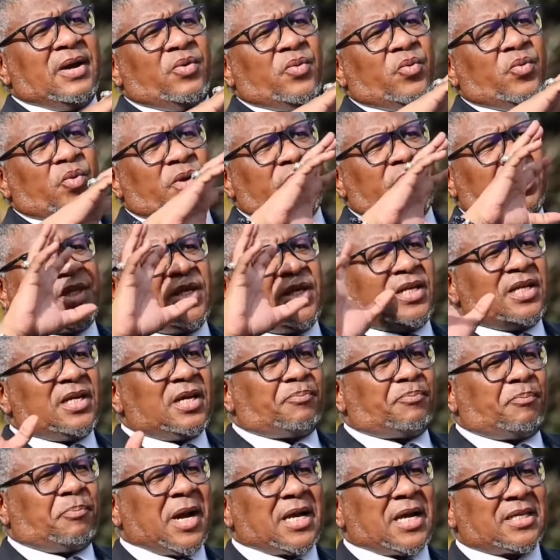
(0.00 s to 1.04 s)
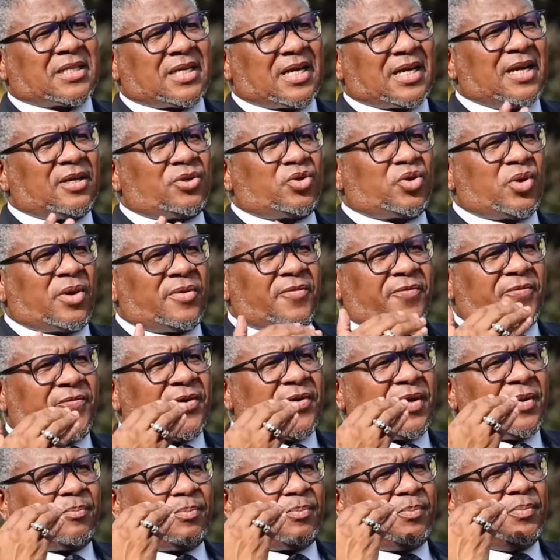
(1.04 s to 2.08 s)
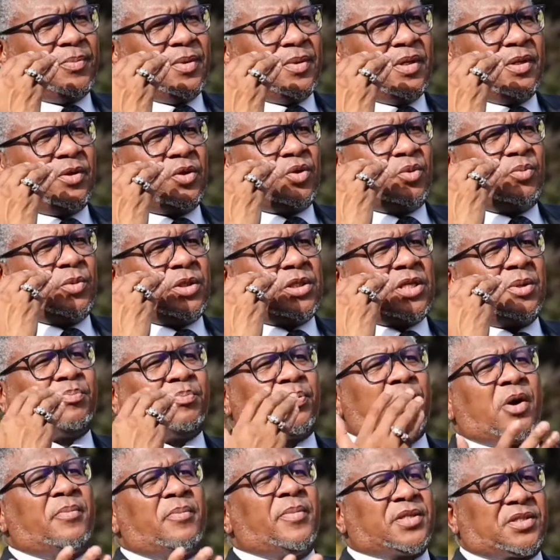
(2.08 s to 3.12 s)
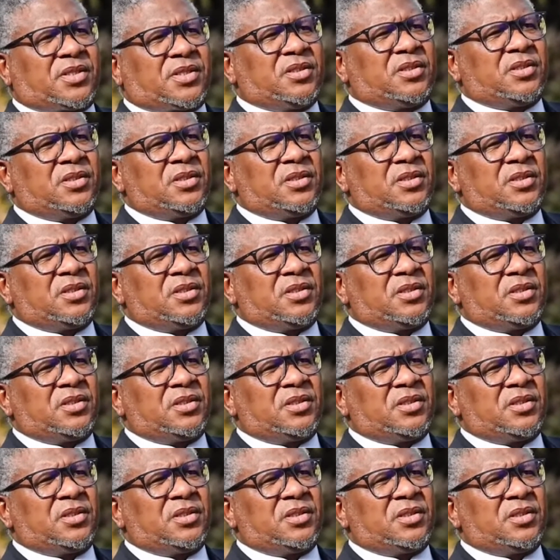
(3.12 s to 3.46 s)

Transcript: within the basket of diplomacy.